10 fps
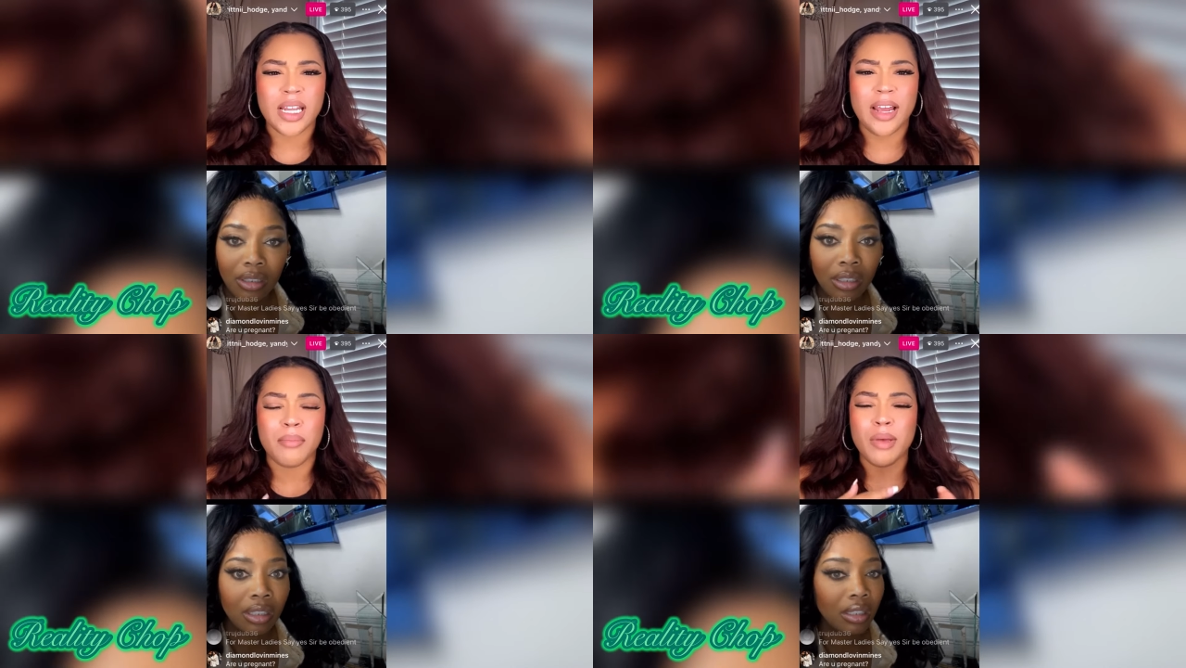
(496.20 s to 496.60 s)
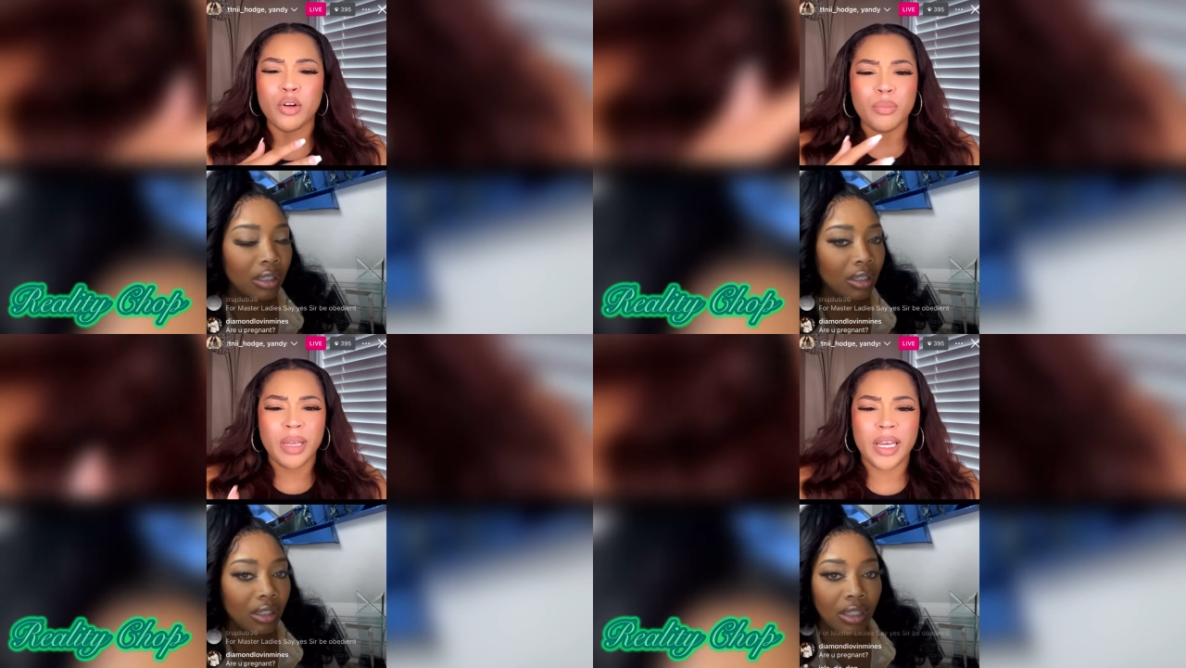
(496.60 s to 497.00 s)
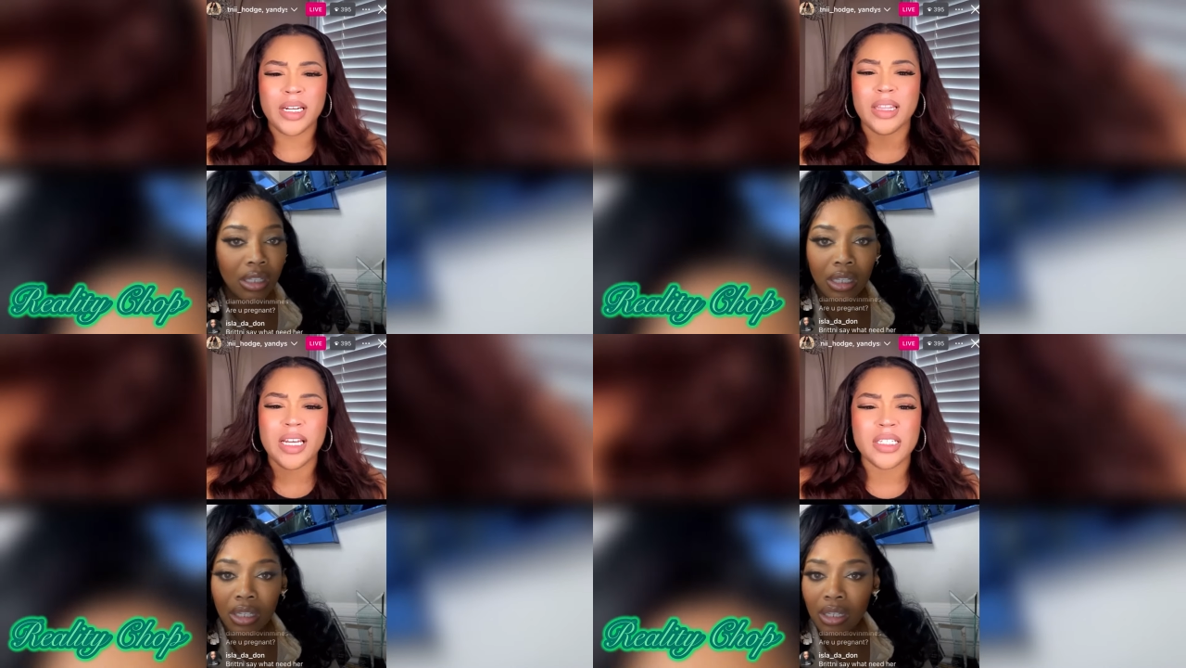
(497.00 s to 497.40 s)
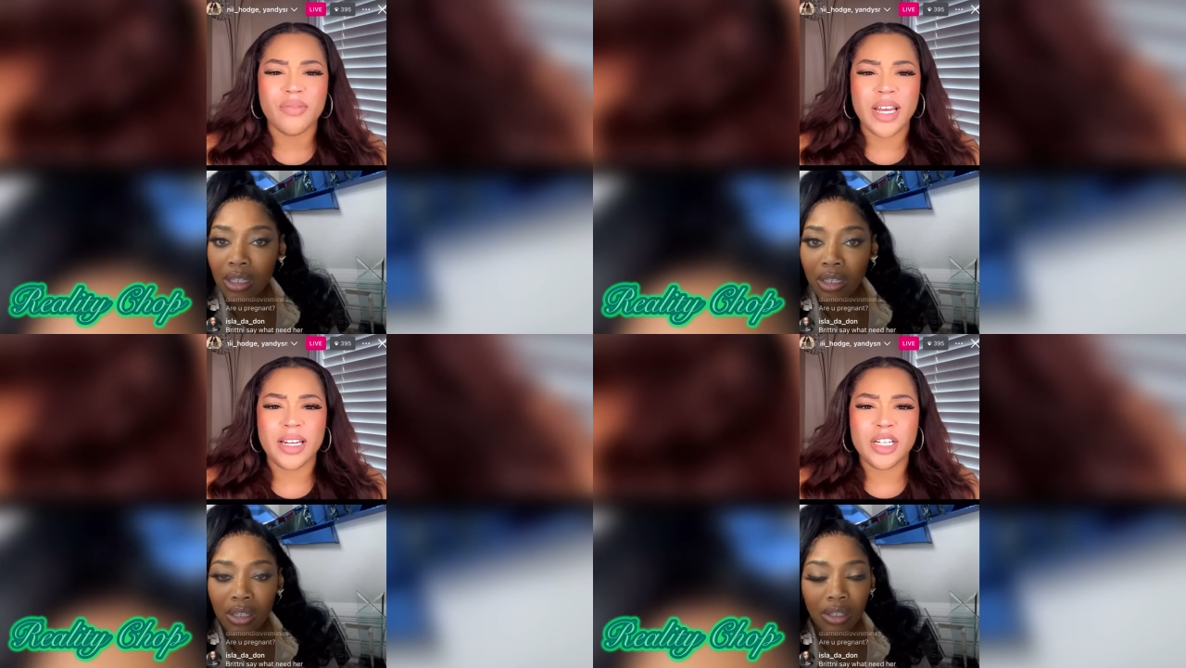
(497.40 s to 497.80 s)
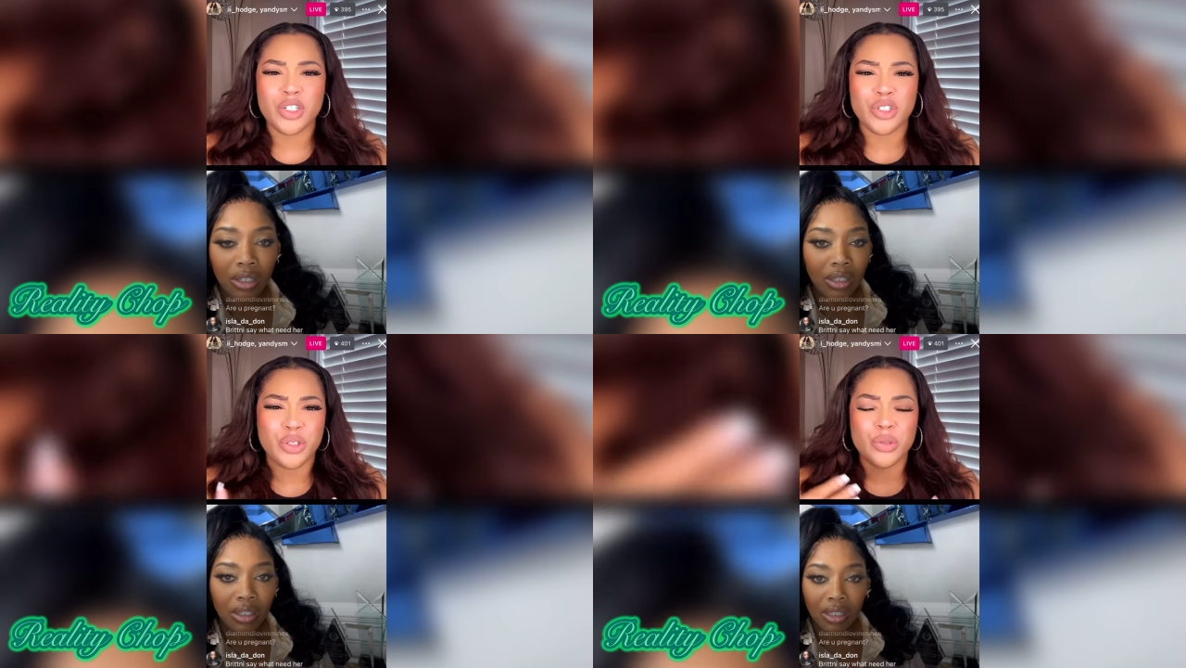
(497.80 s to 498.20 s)
Speaker 1: and like middlemen and things of that
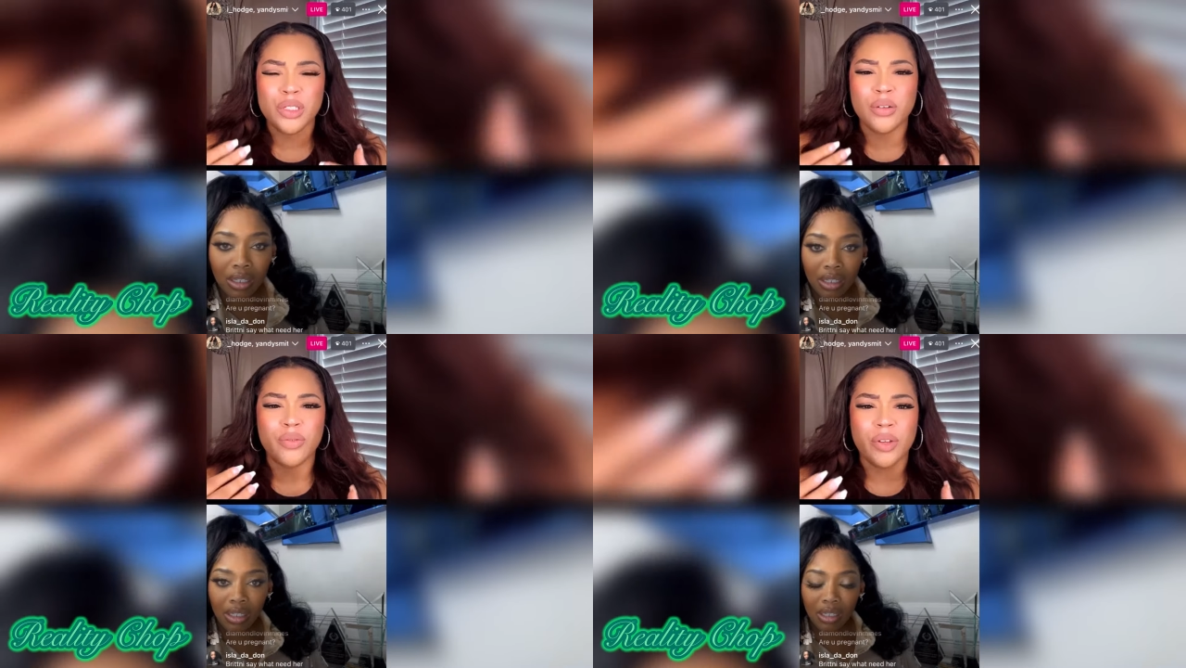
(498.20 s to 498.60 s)
nature? Do you still